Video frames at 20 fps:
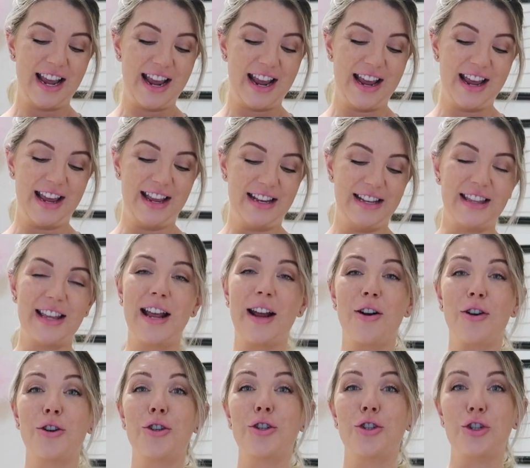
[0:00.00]
and they
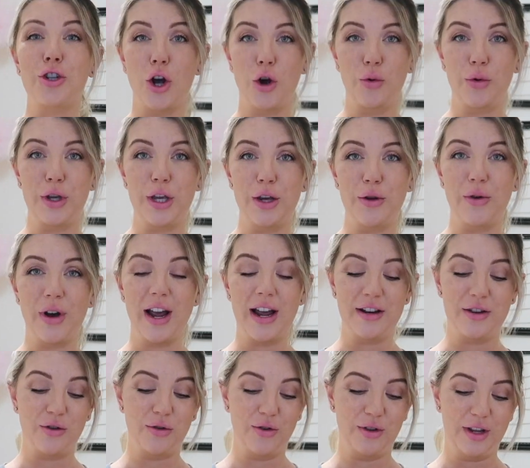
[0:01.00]
are so cute.
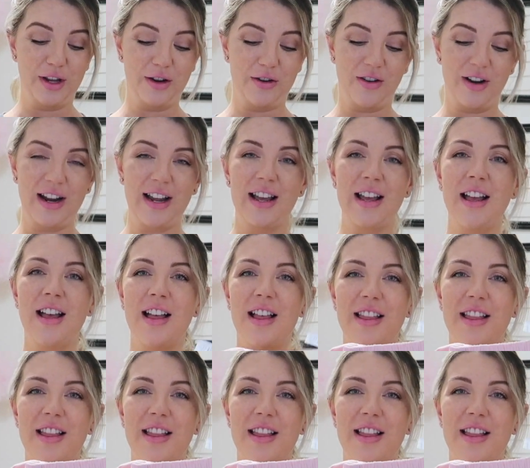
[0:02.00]
I totally agree.